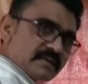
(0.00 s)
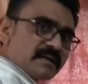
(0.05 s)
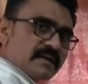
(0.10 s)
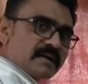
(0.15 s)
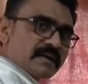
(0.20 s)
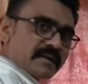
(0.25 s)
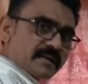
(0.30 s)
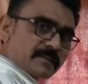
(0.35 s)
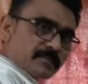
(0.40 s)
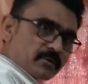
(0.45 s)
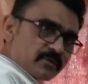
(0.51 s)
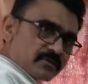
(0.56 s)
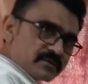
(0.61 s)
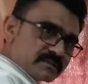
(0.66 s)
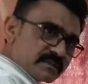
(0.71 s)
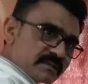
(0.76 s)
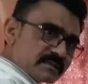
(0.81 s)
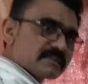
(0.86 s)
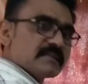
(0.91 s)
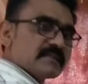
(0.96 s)

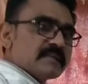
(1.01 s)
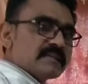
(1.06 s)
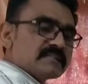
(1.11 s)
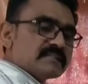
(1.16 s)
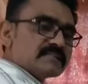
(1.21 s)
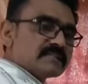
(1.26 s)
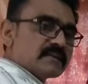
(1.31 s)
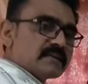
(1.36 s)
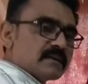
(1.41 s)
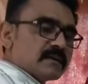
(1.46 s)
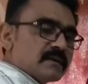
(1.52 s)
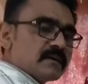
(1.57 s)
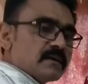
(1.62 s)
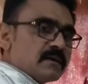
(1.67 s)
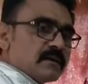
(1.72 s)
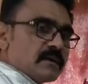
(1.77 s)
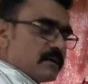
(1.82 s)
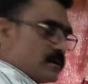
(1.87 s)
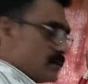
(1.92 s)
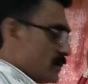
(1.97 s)
reproduction, there is a
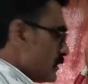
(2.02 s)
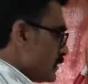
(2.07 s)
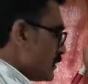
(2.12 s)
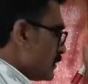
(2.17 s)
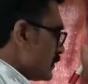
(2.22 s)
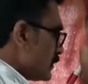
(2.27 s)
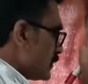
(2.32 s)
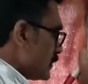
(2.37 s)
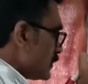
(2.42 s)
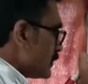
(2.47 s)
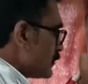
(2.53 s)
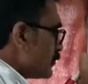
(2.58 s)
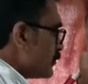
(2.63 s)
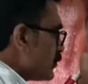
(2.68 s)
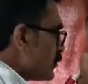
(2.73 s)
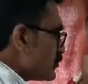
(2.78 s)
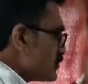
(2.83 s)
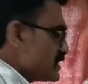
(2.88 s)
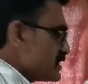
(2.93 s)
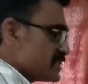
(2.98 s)

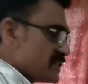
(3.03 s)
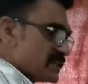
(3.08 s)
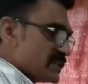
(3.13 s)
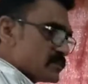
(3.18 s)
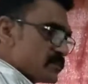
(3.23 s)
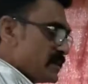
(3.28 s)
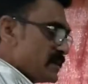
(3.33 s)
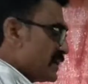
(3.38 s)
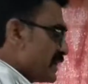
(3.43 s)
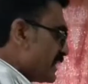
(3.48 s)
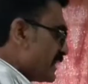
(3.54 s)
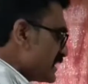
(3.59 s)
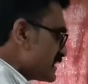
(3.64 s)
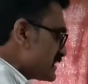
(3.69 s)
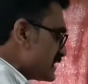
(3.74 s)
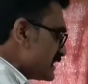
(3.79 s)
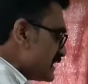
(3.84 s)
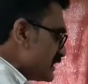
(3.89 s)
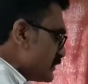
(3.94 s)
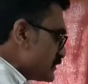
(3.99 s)
meiosis takes place,
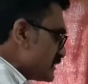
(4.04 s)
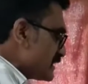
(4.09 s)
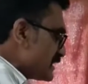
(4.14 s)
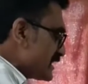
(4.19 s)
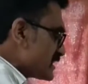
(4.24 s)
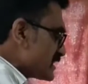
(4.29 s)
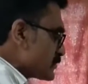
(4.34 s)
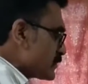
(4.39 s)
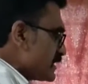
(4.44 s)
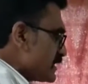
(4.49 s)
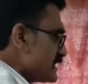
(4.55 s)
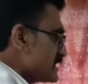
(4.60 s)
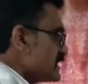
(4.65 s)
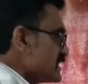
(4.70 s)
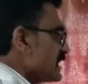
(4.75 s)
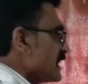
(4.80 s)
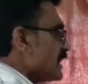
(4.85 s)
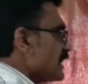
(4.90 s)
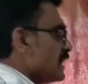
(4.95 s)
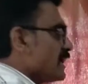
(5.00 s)
reduction division takes place,
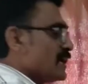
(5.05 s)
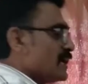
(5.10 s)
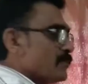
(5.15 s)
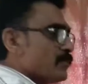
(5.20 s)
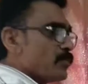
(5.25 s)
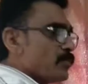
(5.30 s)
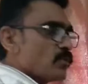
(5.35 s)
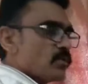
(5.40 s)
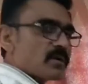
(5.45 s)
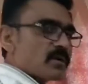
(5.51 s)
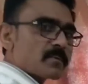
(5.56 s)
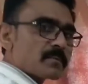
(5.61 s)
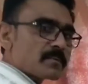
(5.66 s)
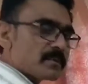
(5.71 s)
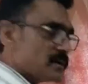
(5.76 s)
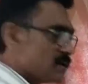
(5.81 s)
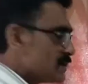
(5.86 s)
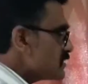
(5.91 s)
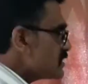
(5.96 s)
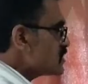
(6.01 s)
and form
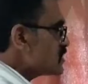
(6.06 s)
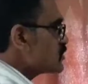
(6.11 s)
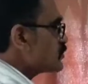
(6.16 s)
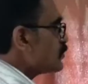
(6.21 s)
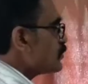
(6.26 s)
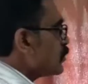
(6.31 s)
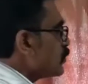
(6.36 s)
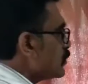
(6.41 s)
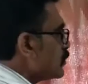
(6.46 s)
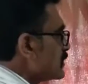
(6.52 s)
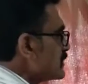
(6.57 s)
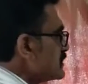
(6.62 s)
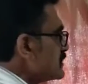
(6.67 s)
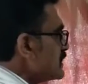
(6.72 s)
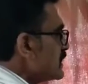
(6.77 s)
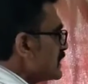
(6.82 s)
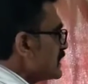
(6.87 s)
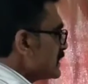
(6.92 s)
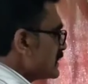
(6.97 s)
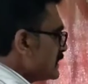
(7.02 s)
the spores.
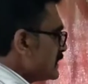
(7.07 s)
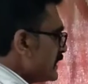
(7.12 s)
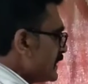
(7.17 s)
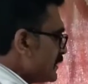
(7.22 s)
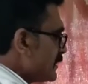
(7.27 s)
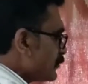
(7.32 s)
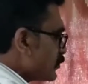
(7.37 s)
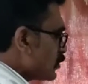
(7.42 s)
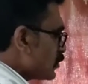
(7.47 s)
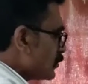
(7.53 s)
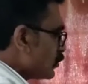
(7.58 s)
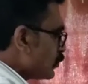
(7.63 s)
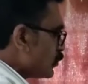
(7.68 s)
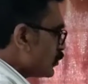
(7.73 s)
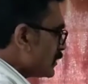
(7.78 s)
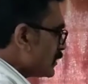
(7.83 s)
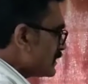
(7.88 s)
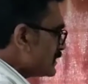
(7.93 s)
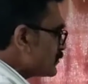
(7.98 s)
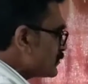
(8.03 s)
Then from
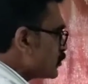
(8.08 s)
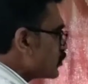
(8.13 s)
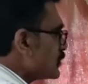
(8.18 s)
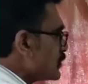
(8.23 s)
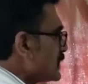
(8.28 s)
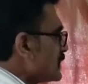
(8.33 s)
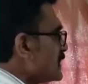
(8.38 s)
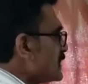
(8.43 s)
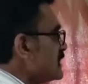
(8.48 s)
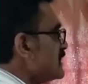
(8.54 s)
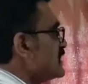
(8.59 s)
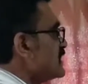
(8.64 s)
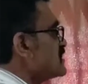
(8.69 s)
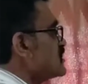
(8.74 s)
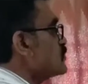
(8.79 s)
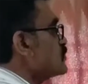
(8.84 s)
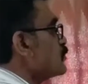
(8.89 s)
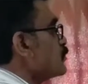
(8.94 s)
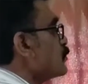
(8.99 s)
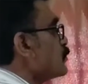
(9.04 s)
one spore tetrad there
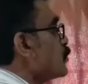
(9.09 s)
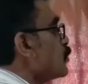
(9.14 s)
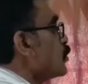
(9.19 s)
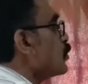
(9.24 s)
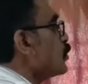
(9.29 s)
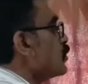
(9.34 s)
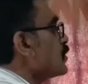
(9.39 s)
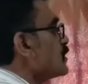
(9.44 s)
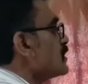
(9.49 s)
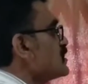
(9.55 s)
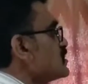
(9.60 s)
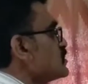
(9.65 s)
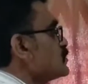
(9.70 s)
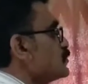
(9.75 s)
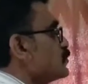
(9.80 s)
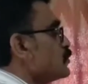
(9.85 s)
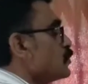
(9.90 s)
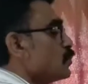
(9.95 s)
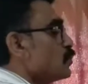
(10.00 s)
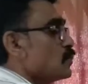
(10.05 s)
is four
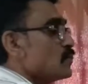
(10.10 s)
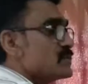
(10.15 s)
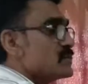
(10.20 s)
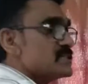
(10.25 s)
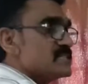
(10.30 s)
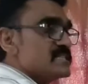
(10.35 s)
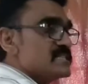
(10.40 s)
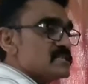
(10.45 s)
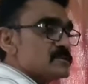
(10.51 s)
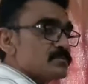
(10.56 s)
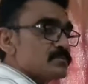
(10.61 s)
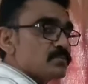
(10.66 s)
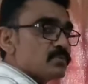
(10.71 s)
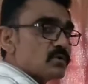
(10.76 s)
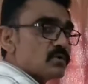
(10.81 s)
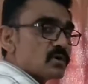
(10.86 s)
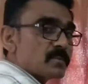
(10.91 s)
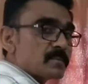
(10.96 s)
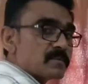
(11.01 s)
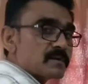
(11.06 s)
spores is
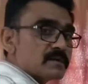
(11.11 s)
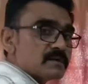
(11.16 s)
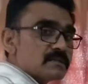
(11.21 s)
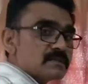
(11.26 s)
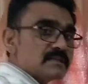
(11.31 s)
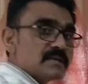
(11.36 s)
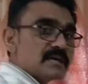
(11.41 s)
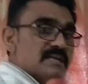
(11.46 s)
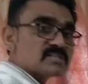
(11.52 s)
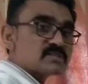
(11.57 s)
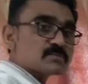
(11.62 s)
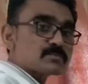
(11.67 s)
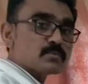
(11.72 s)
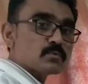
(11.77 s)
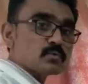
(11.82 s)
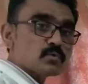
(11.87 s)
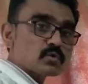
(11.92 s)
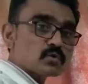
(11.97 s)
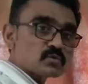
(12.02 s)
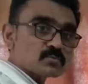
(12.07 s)
formed. That
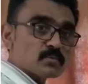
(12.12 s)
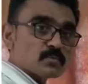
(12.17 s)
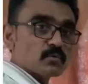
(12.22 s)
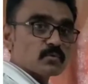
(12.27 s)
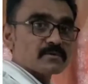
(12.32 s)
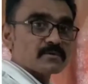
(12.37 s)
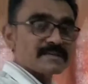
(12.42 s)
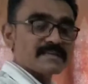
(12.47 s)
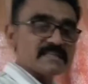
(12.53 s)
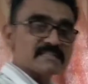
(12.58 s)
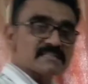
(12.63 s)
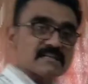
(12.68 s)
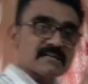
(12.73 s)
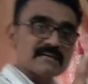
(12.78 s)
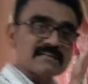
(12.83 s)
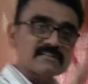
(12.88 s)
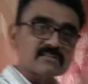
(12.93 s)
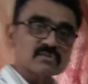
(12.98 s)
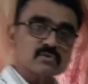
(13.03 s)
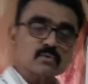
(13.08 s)
spore is
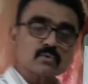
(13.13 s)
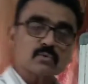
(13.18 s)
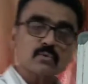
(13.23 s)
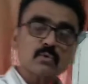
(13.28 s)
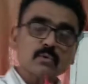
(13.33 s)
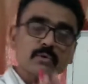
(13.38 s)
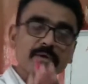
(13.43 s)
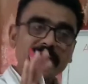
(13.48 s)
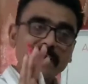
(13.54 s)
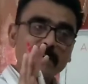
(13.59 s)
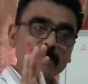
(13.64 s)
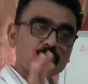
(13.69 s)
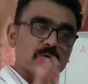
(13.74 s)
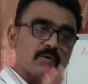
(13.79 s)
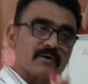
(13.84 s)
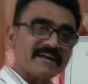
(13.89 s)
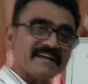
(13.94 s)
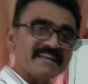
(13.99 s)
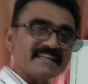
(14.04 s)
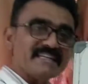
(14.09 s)
also
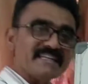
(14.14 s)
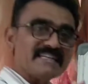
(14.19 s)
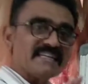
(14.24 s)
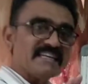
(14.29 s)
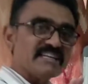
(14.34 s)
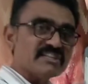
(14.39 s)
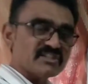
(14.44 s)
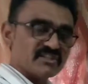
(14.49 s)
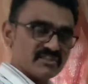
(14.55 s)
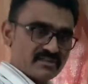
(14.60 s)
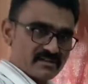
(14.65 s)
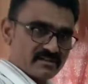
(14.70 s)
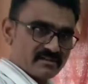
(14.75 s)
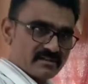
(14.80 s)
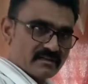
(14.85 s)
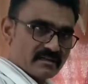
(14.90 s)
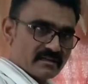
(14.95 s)
haploid in nature,